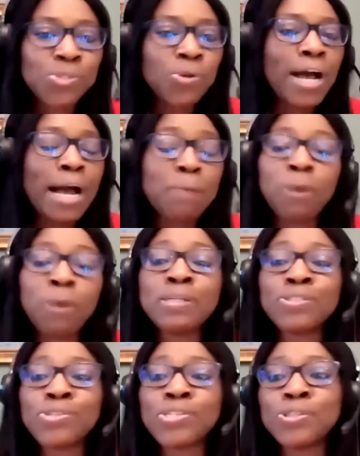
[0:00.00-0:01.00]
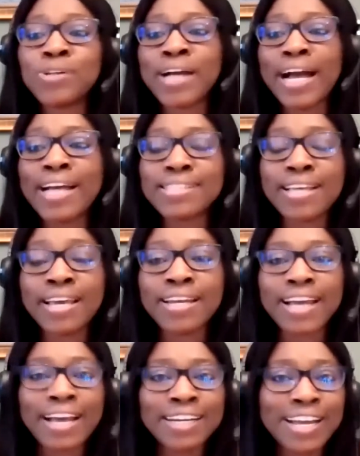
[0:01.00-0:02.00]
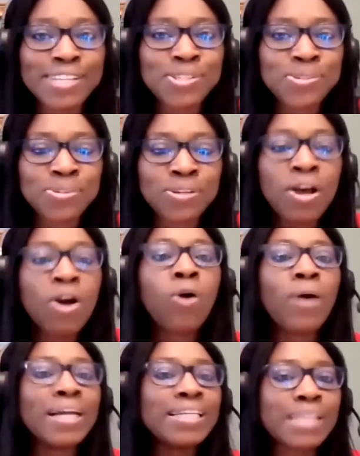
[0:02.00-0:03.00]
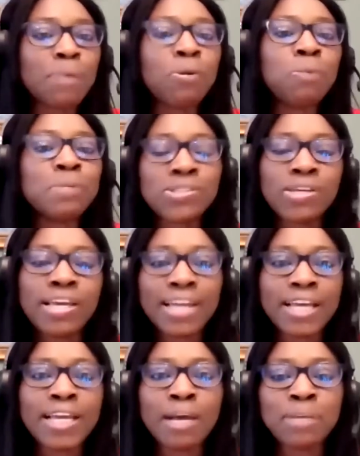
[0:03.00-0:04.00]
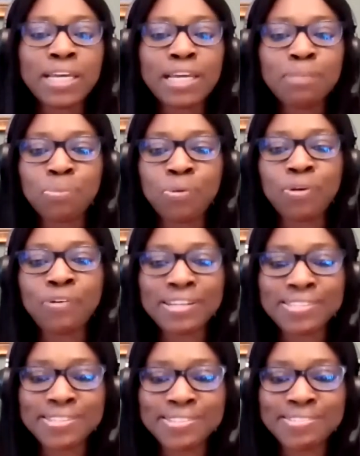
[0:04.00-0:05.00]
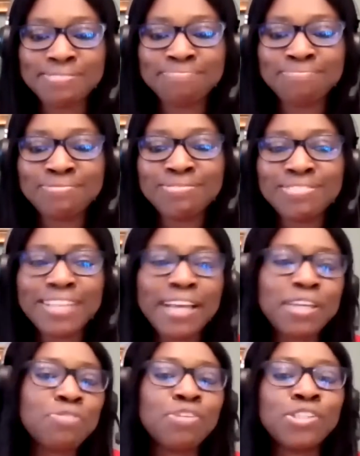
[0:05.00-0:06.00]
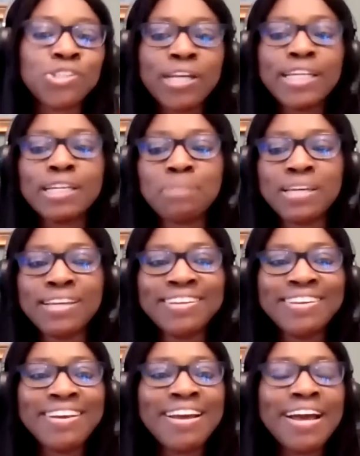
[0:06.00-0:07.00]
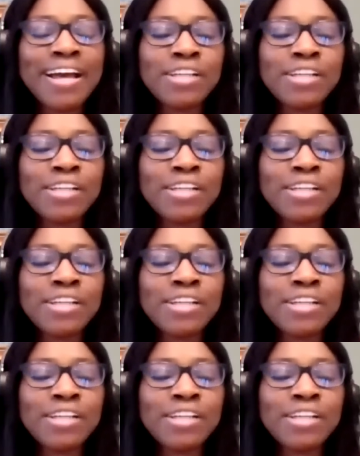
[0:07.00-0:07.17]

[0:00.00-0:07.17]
So I'm hoping to see you guys in Canada soon, or at least I'm hoping to hear that you're making progress. Thank you for joining me.